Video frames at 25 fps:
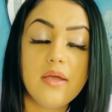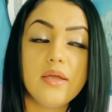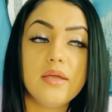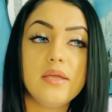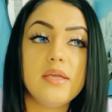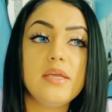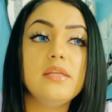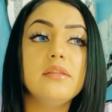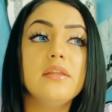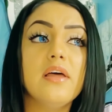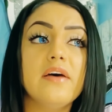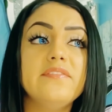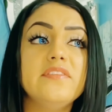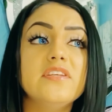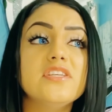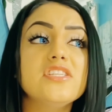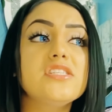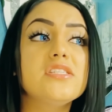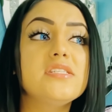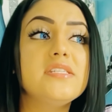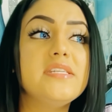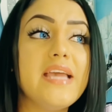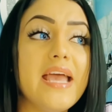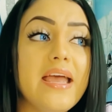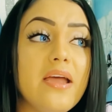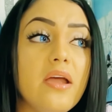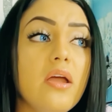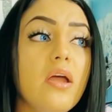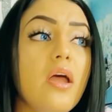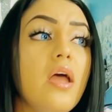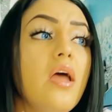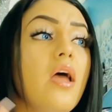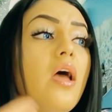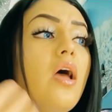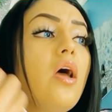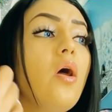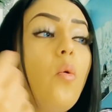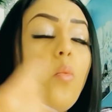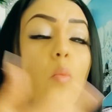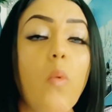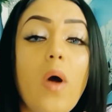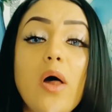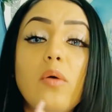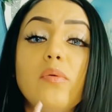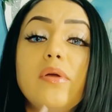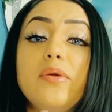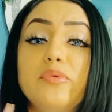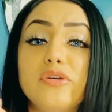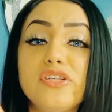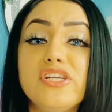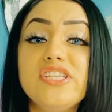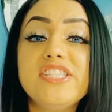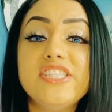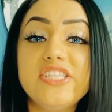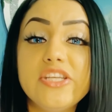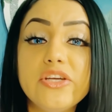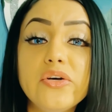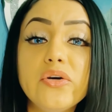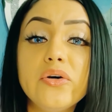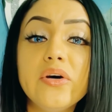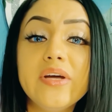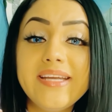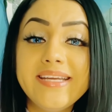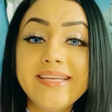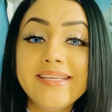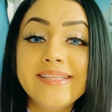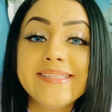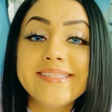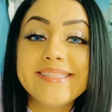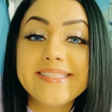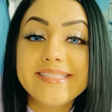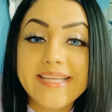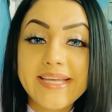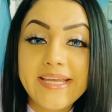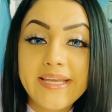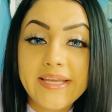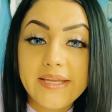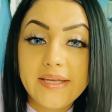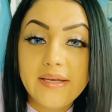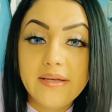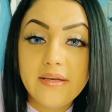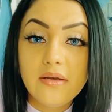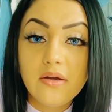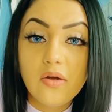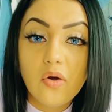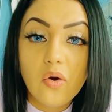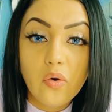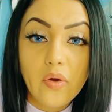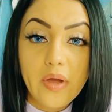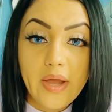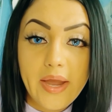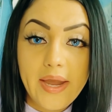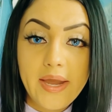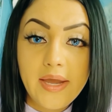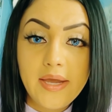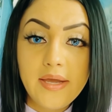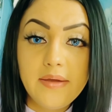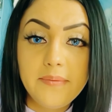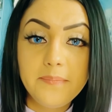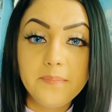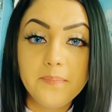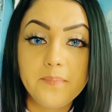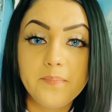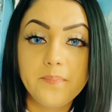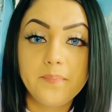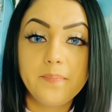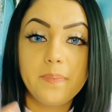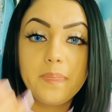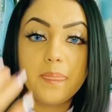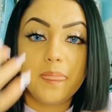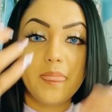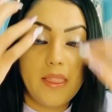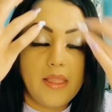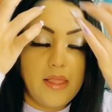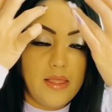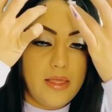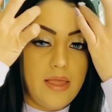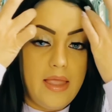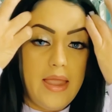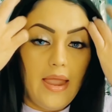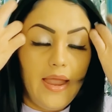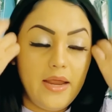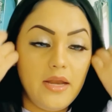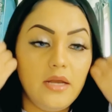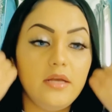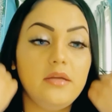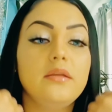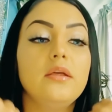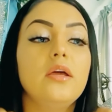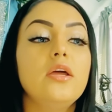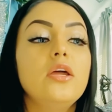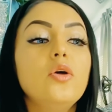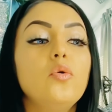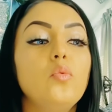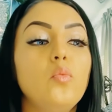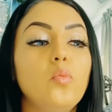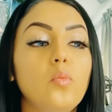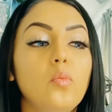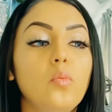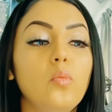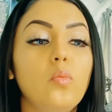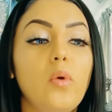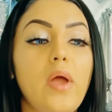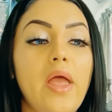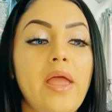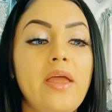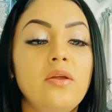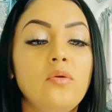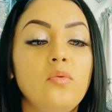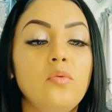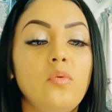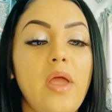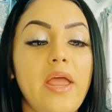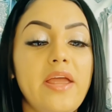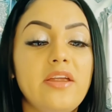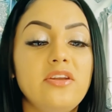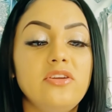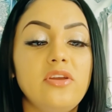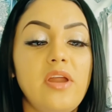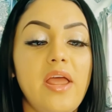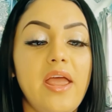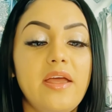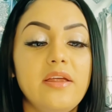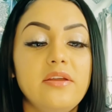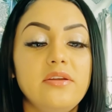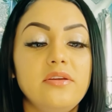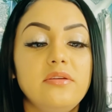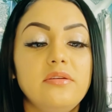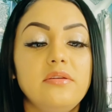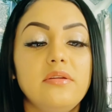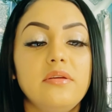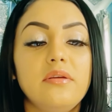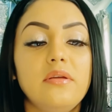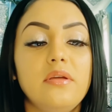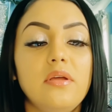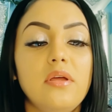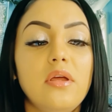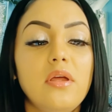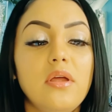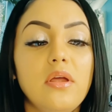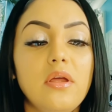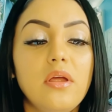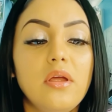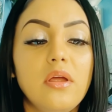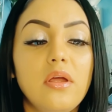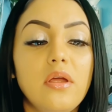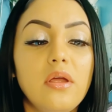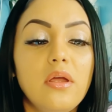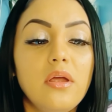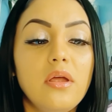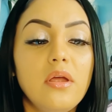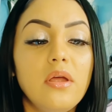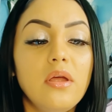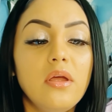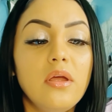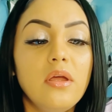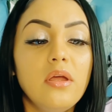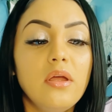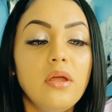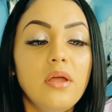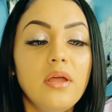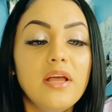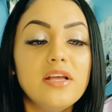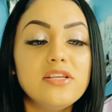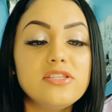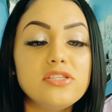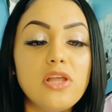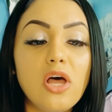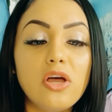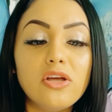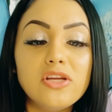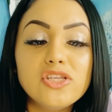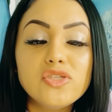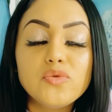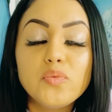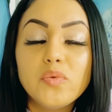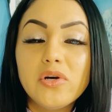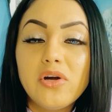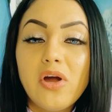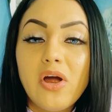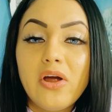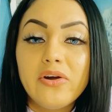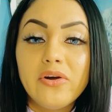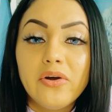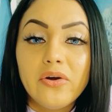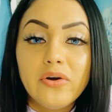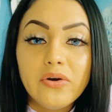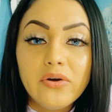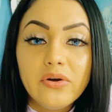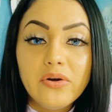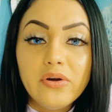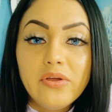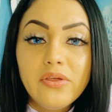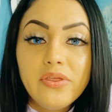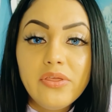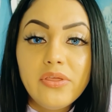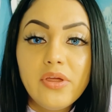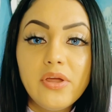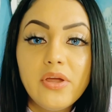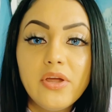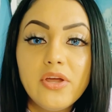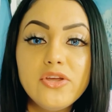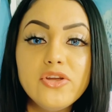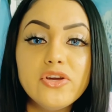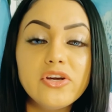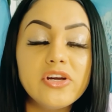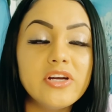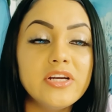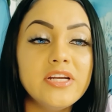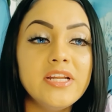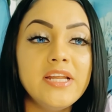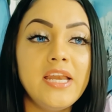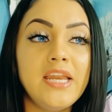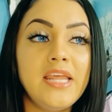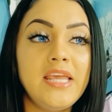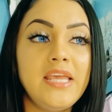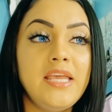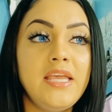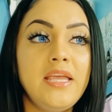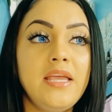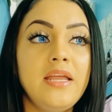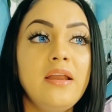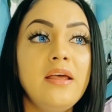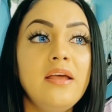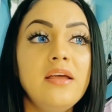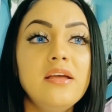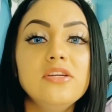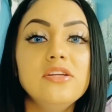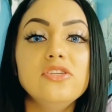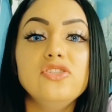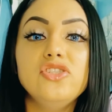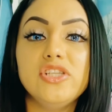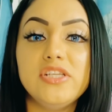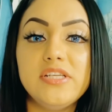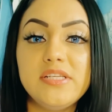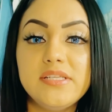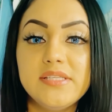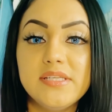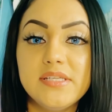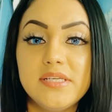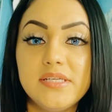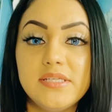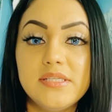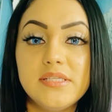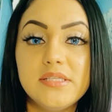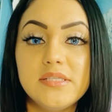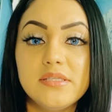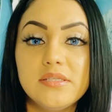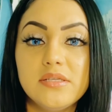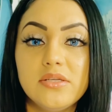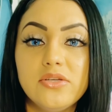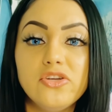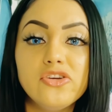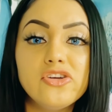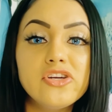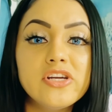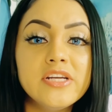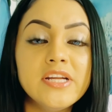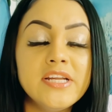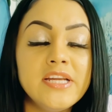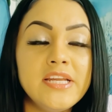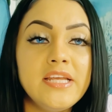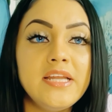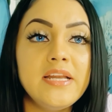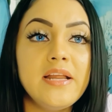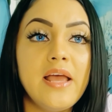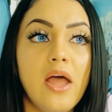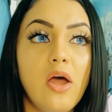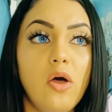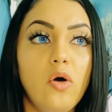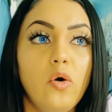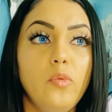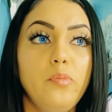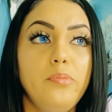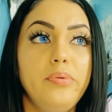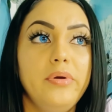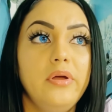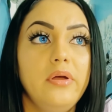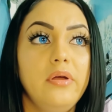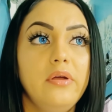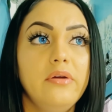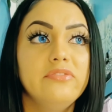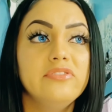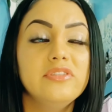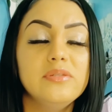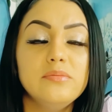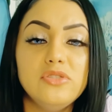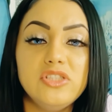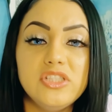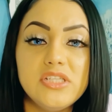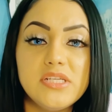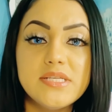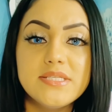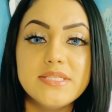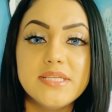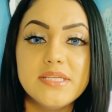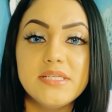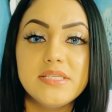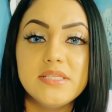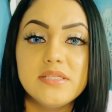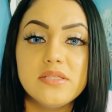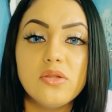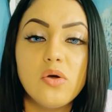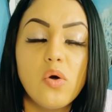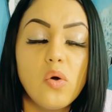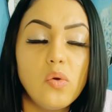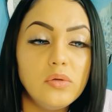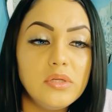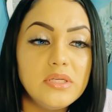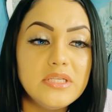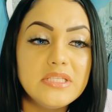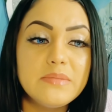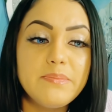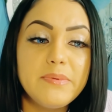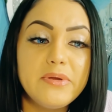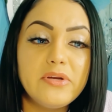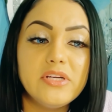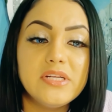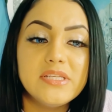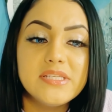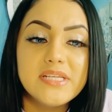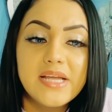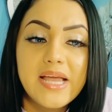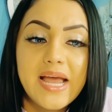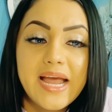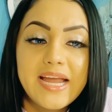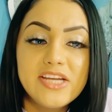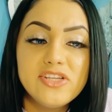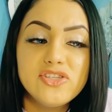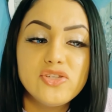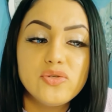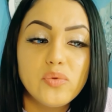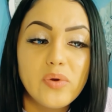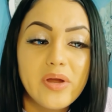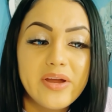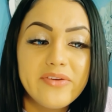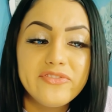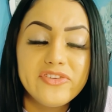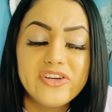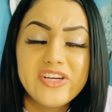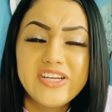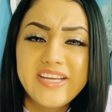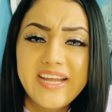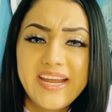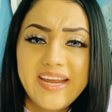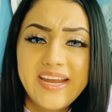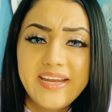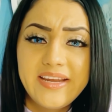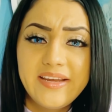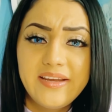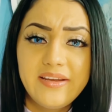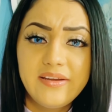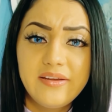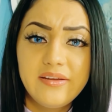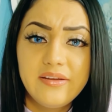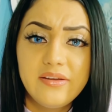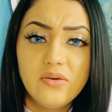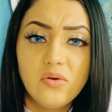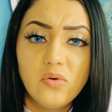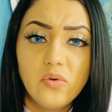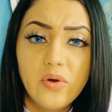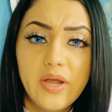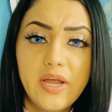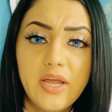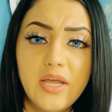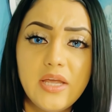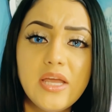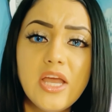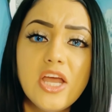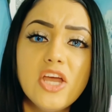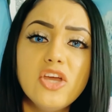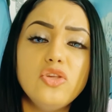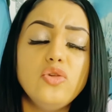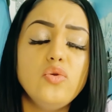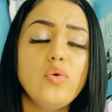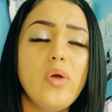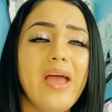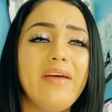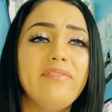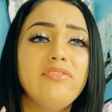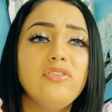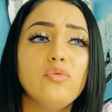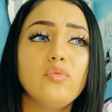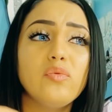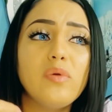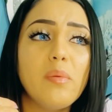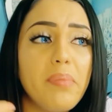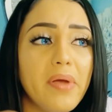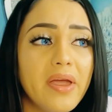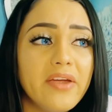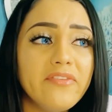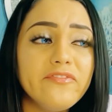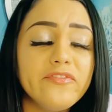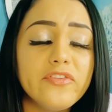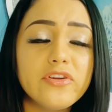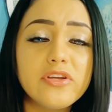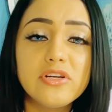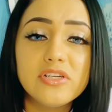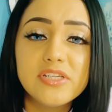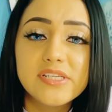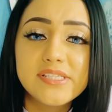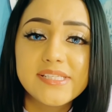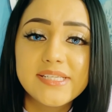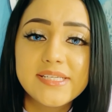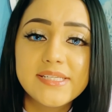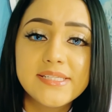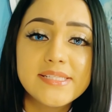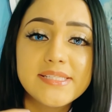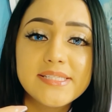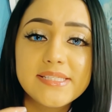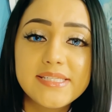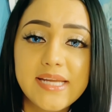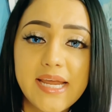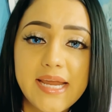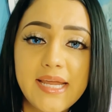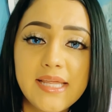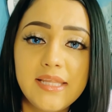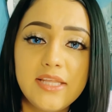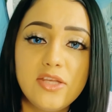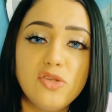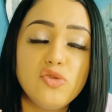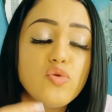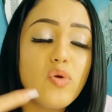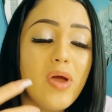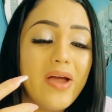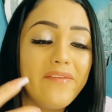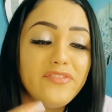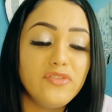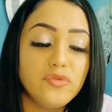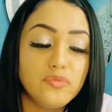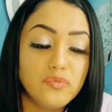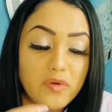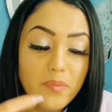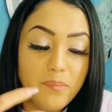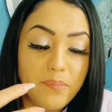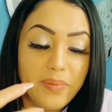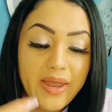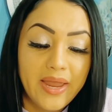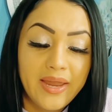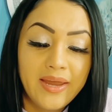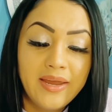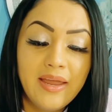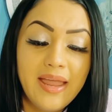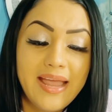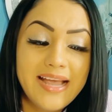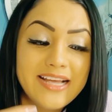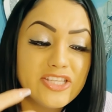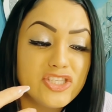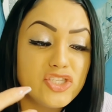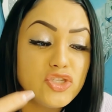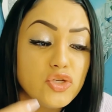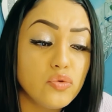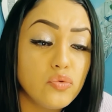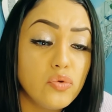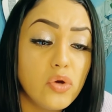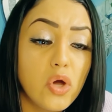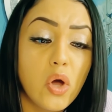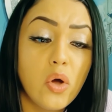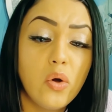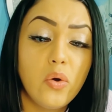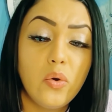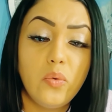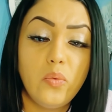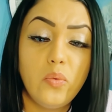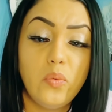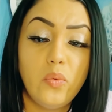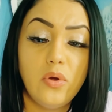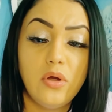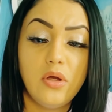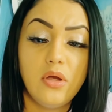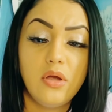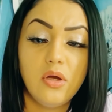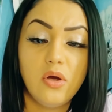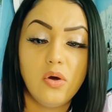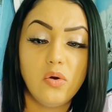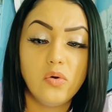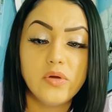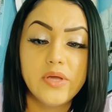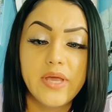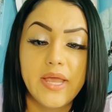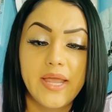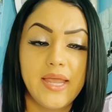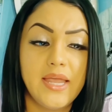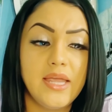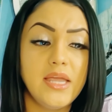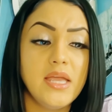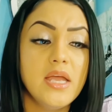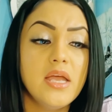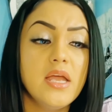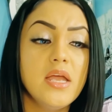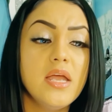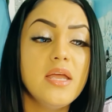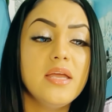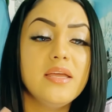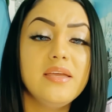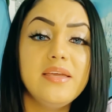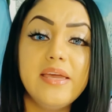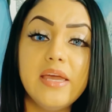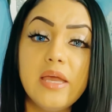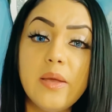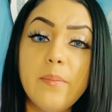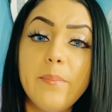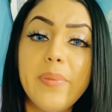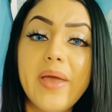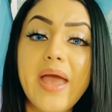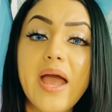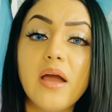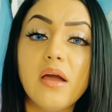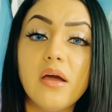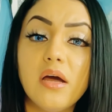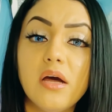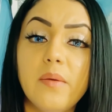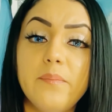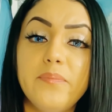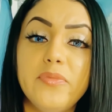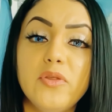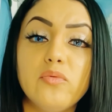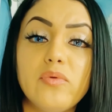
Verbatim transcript: He loved us yet while we were still in sin, okay? And and and and as long as we're on earth, you're going to need Jesus. You're going to need help from Jesus, the Holy Spirit to guide you every day, okay? You have to repent for your sins daily. You have to repent as you go, okay? Get back up.